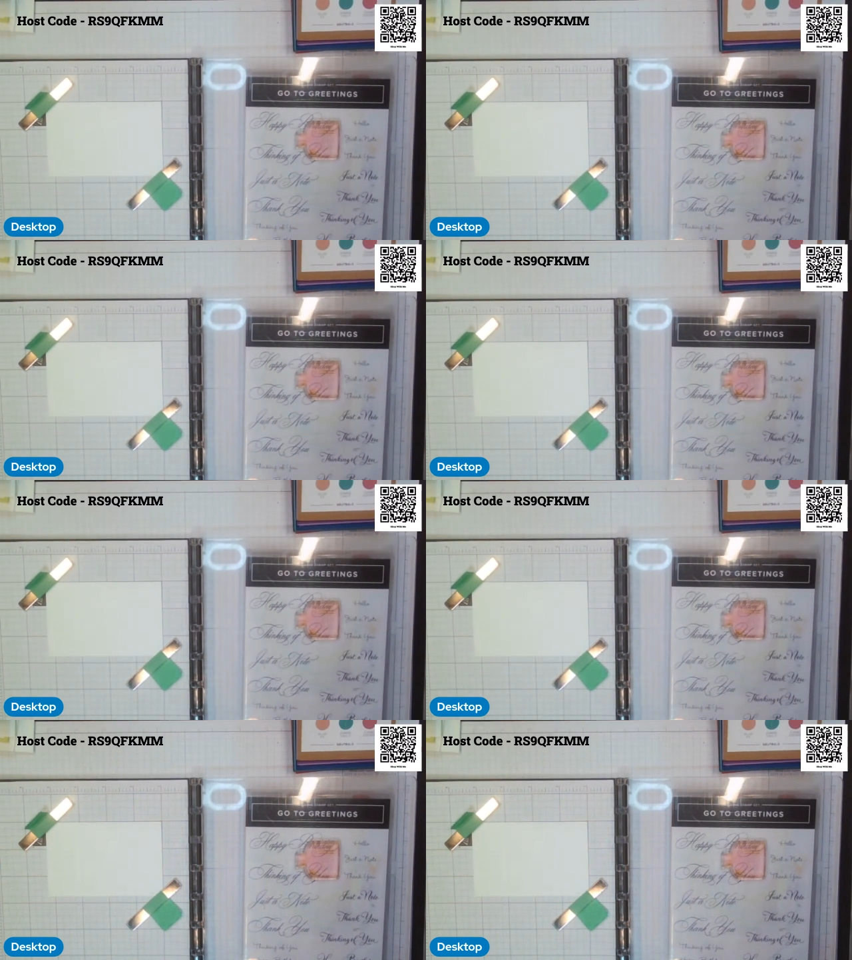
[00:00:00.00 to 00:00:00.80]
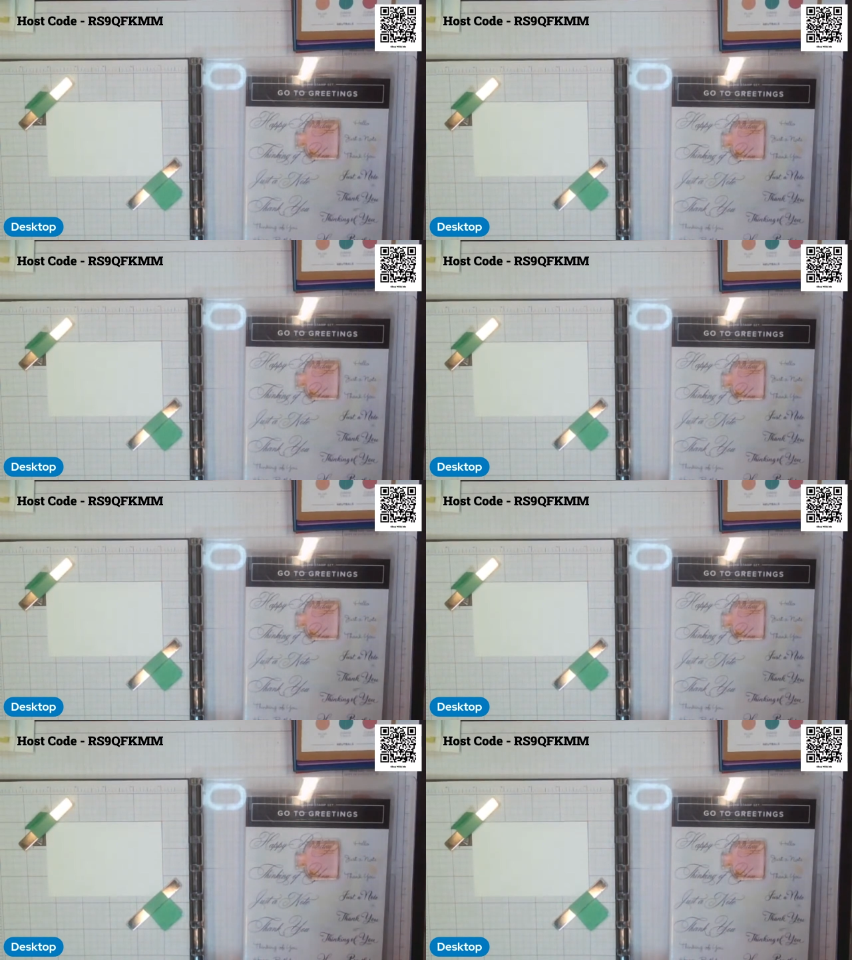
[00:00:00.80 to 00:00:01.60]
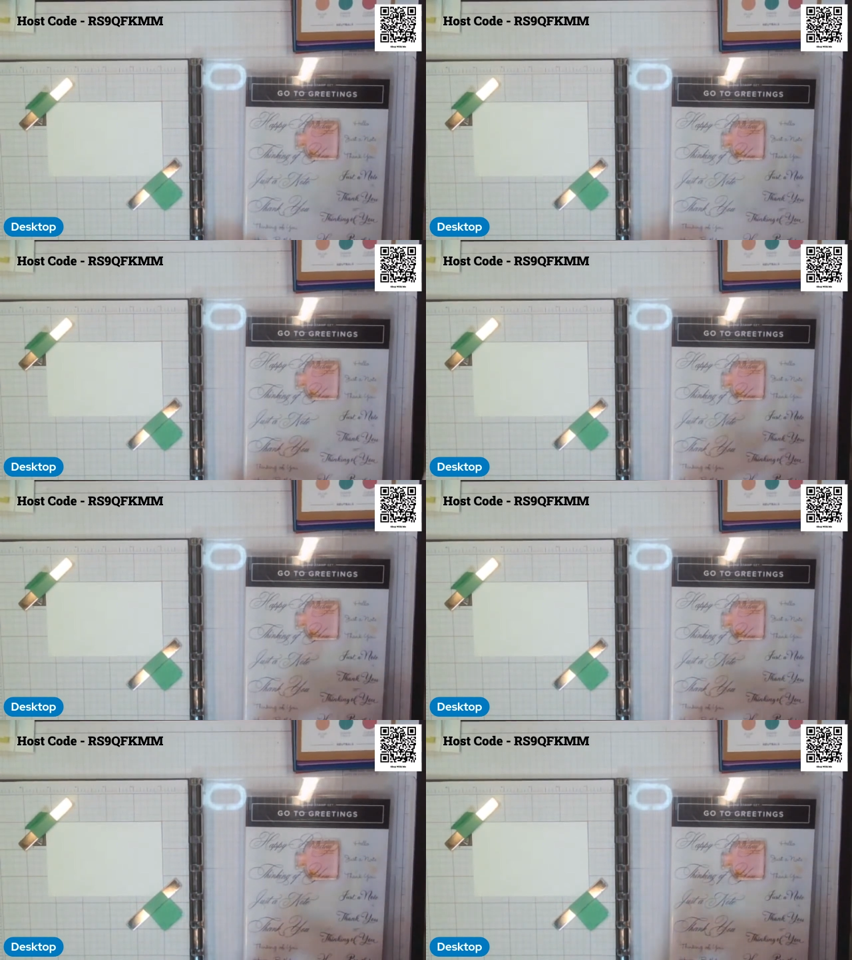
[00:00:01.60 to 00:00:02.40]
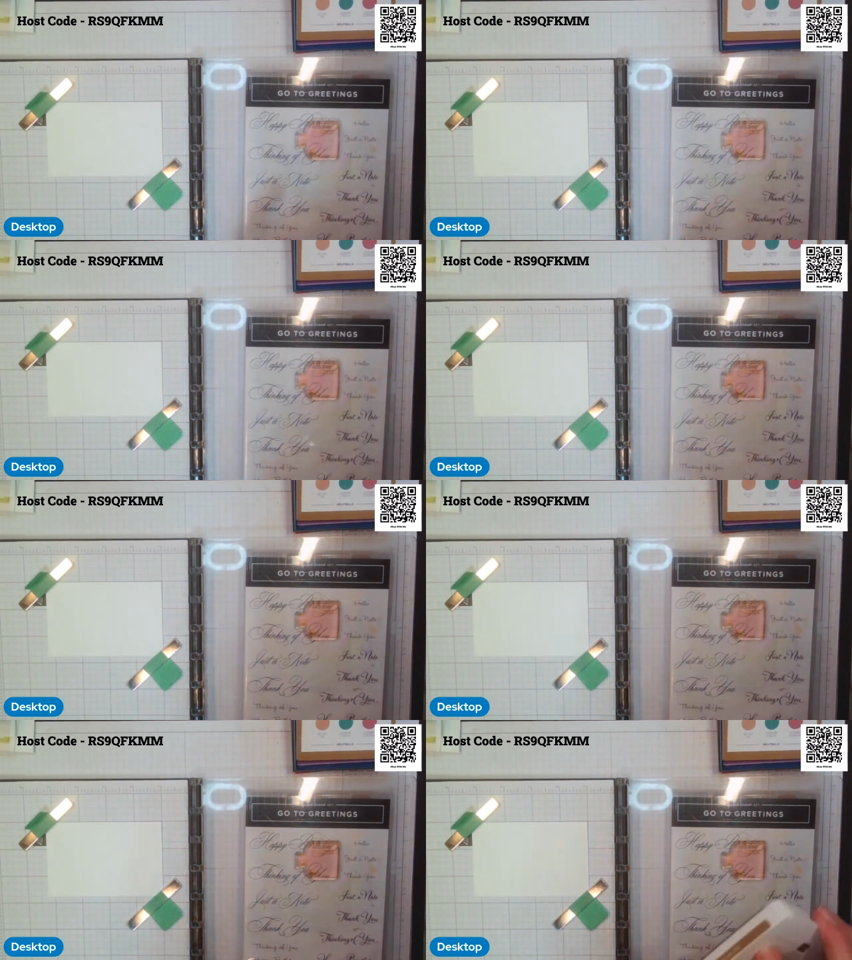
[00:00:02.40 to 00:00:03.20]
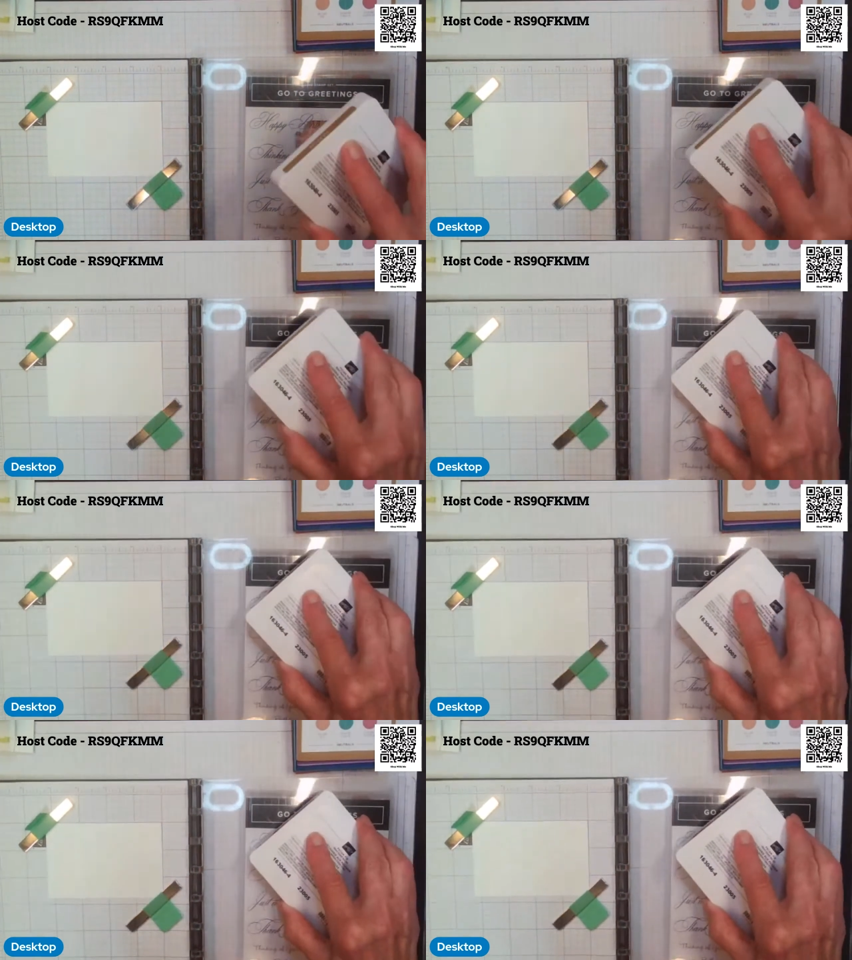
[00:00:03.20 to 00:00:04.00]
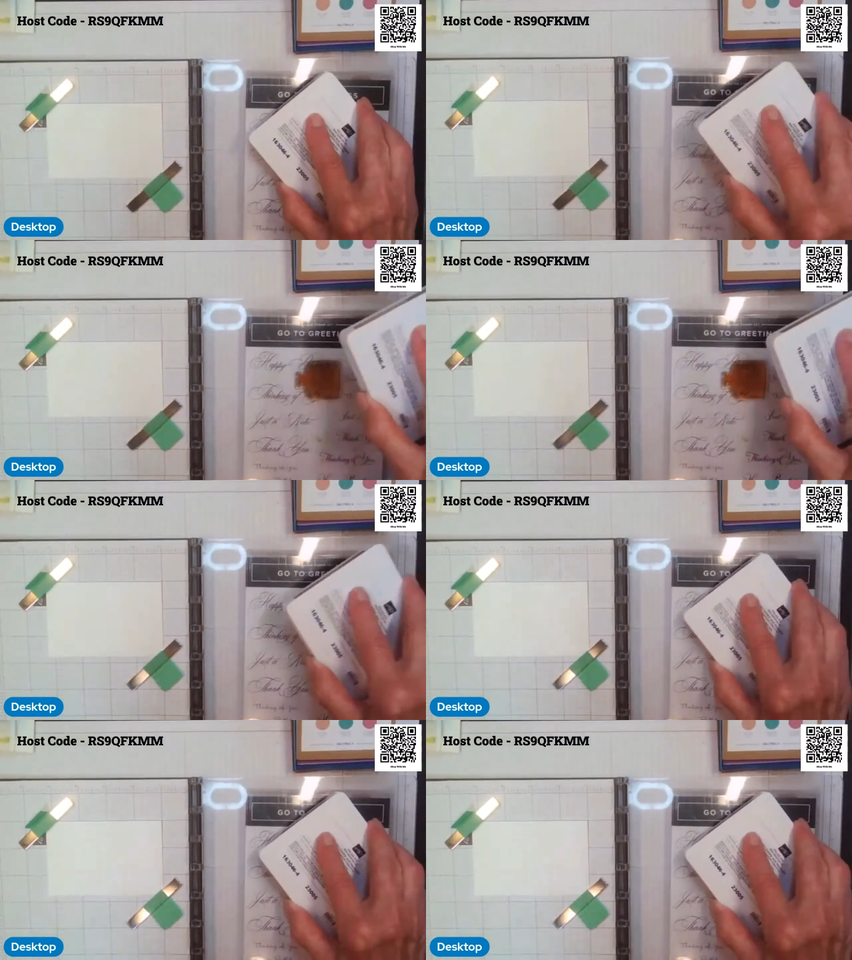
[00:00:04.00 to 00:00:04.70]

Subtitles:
Nobody's mouth can be seen.